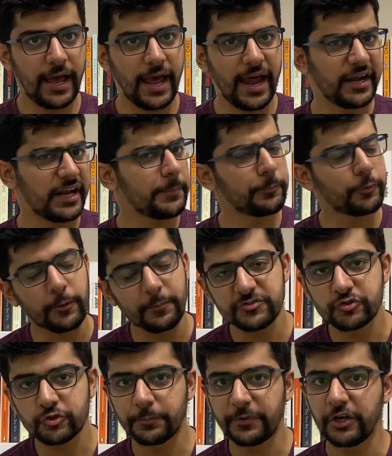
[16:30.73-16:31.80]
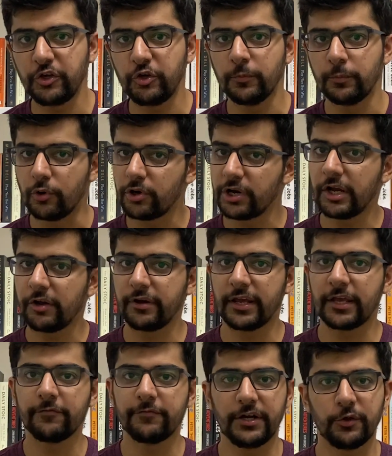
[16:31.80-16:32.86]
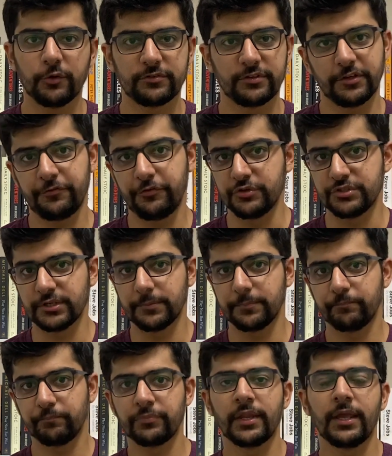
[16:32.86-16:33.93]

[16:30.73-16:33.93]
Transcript: and I promise to bring you more intriguing videos in the future.